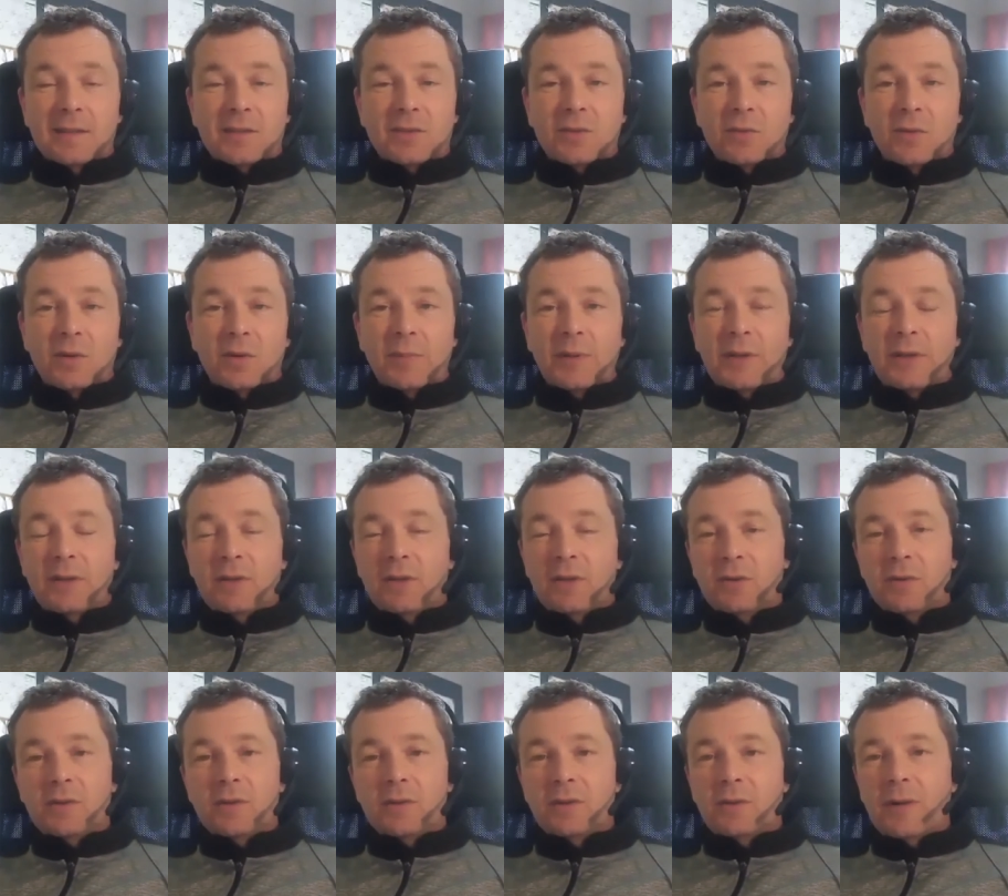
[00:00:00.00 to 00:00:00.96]
and so on, but you,
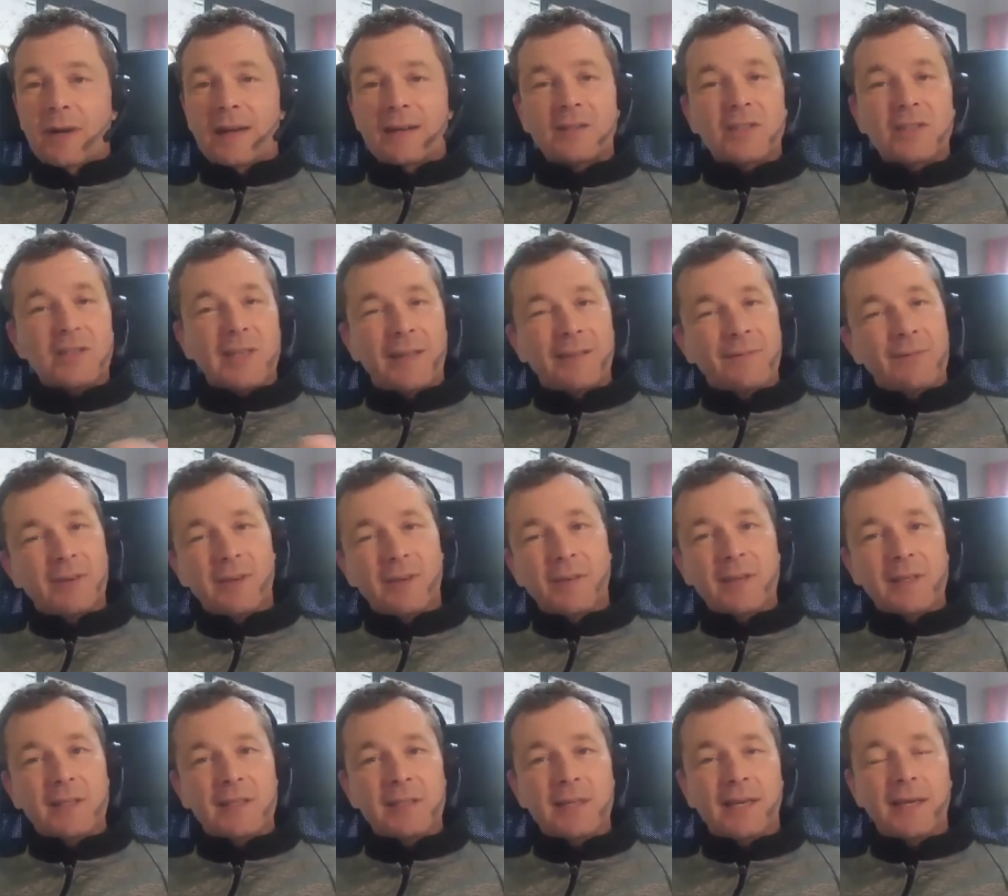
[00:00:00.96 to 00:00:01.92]
you, you just haven't got
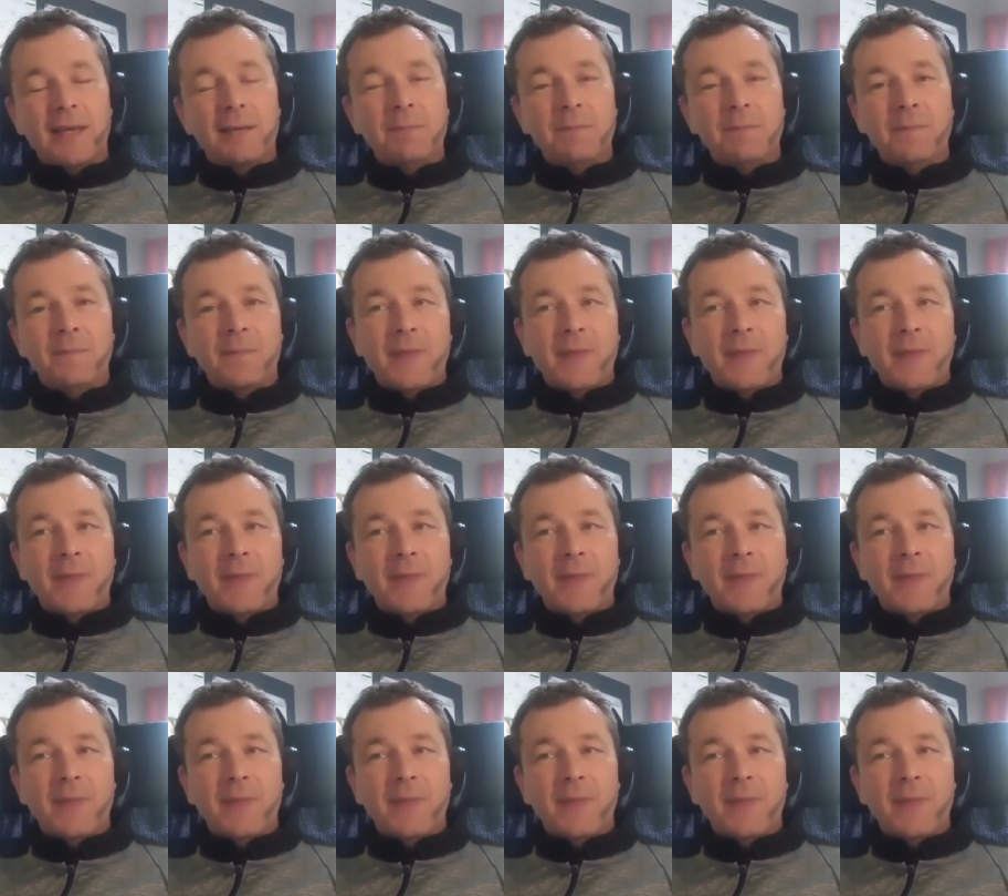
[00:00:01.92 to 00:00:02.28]
the time.